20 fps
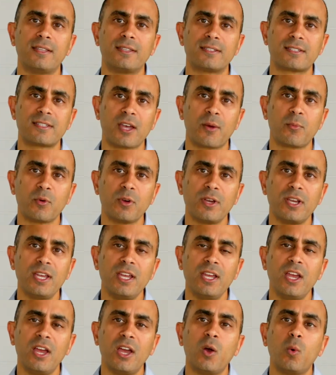
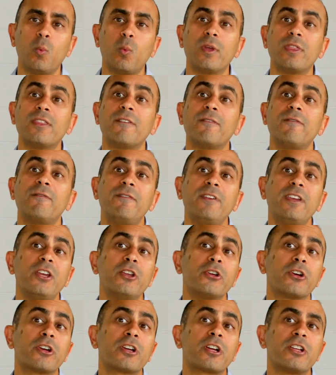summary, when the
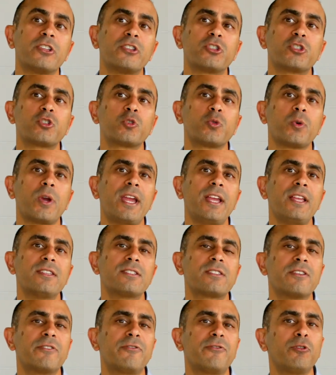feeder constrains
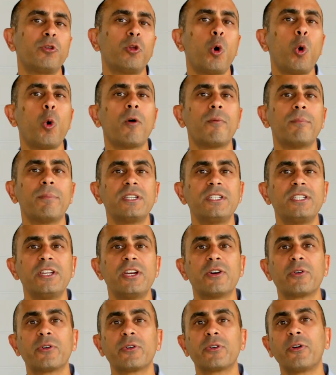the flow of
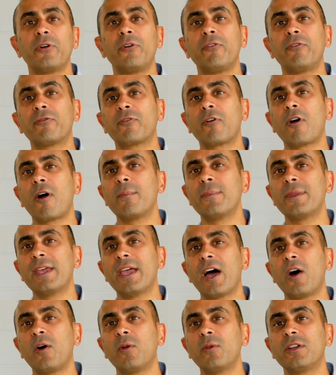material from the
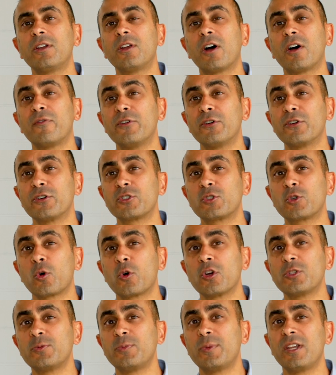outlet of your
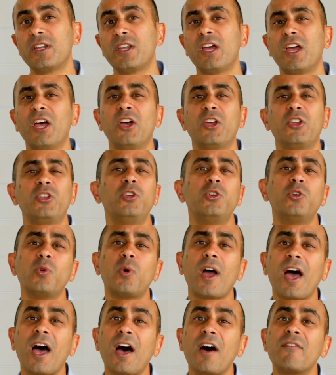storage bin, you
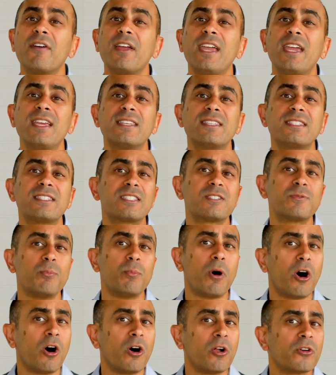have a
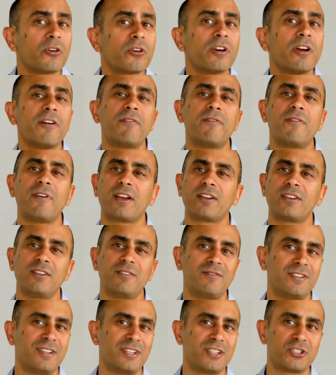smaller
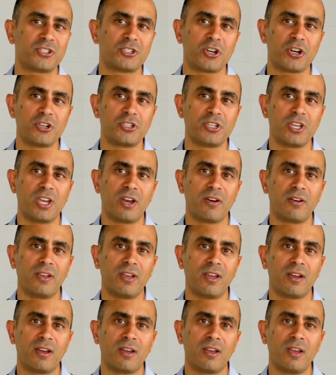effective discharge area,